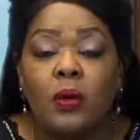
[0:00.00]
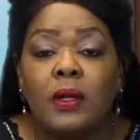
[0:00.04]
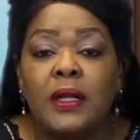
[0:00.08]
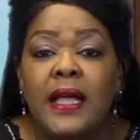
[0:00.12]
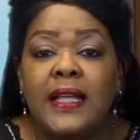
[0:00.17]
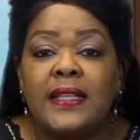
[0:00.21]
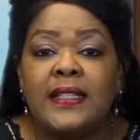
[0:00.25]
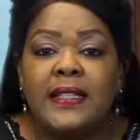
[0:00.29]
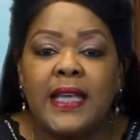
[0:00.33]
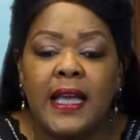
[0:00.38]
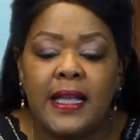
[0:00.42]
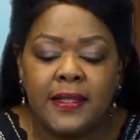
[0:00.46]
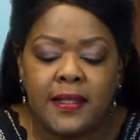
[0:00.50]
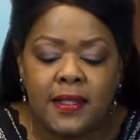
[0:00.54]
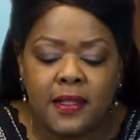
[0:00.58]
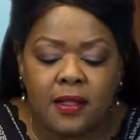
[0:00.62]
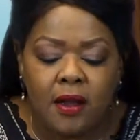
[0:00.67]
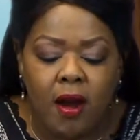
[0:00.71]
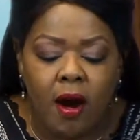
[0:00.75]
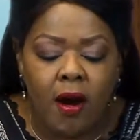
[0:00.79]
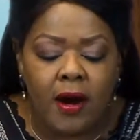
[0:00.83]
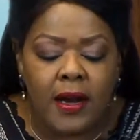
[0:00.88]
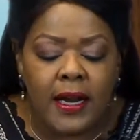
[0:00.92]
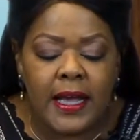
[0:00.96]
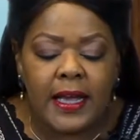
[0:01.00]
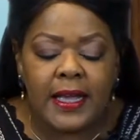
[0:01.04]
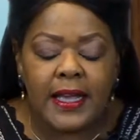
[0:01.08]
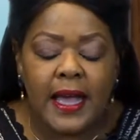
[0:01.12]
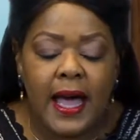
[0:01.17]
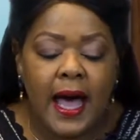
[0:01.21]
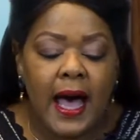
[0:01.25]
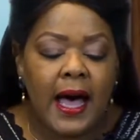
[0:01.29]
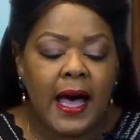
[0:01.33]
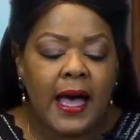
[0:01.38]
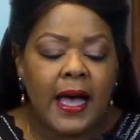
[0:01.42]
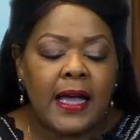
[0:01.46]
Well, let's get
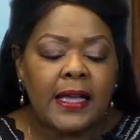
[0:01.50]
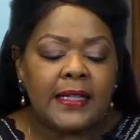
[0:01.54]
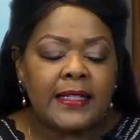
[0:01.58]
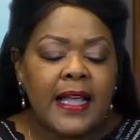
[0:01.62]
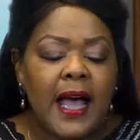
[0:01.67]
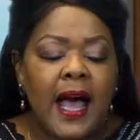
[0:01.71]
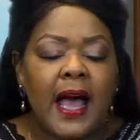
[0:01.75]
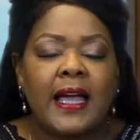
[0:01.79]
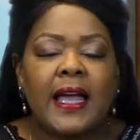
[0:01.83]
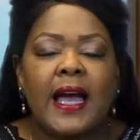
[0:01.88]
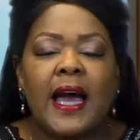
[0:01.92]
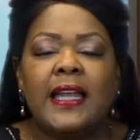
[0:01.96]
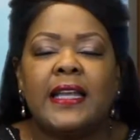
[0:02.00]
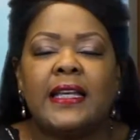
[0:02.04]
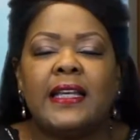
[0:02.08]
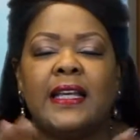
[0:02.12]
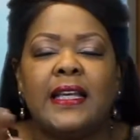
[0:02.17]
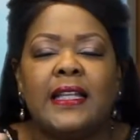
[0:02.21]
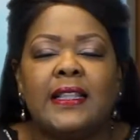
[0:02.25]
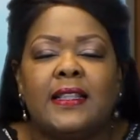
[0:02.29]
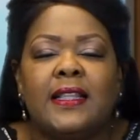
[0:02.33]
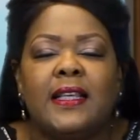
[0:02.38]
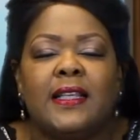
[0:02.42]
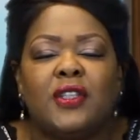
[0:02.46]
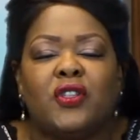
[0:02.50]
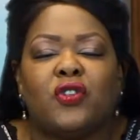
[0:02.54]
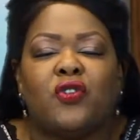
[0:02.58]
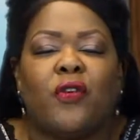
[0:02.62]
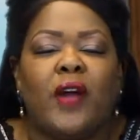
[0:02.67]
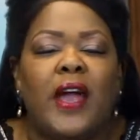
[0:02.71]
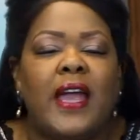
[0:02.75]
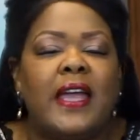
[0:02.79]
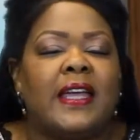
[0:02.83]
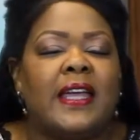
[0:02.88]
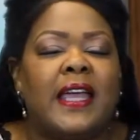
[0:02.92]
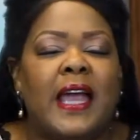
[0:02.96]
started, guys. I got to get this
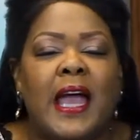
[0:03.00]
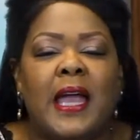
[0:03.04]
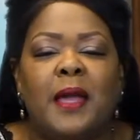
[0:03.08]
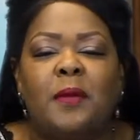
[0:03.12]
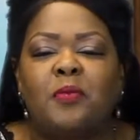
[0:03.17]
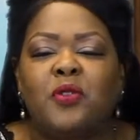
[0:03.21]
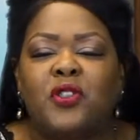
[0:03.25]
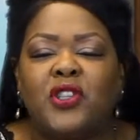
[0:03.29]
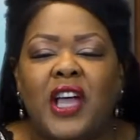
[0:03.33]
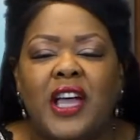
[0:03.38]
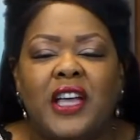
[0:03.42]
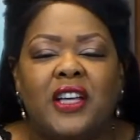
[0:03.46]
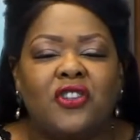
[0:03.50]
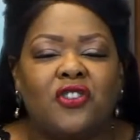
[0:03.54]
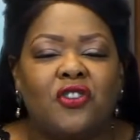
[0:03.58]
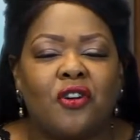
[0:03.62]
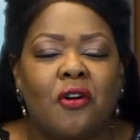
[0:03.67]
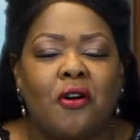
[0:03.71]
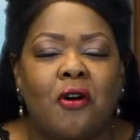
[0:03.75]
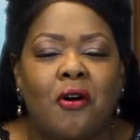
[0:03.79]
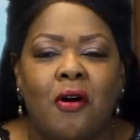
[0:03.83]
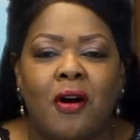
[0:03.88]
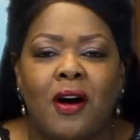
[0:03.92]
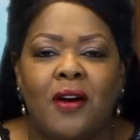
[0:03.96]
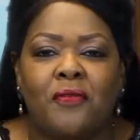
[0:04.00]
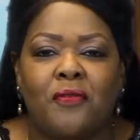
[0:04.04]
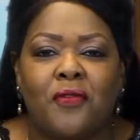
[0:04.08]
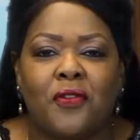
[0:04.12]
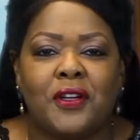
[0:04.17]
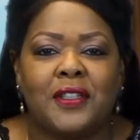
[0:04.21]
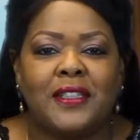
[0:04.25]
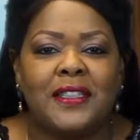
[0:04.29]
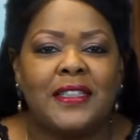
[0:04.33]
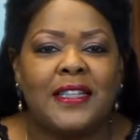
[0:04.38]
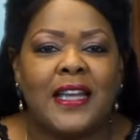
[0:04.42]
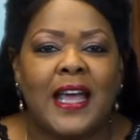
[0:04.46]
great game changer on
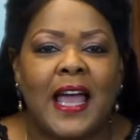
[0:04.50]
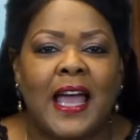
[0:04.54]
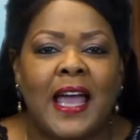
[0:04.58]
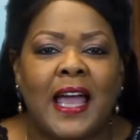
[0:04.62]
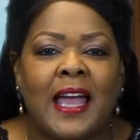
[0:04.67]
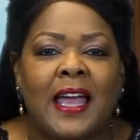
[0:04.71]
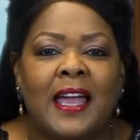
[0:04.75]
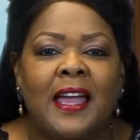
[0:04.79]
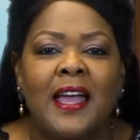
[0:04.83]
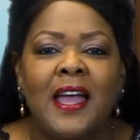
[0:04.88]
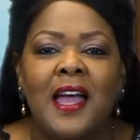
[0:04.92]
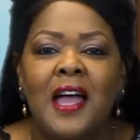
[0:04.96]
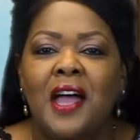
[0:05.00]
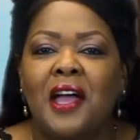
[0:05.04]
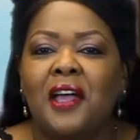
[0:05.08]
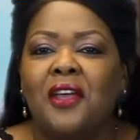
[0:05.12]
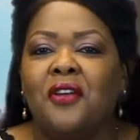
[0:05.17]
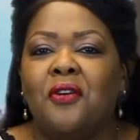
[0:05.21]
for today.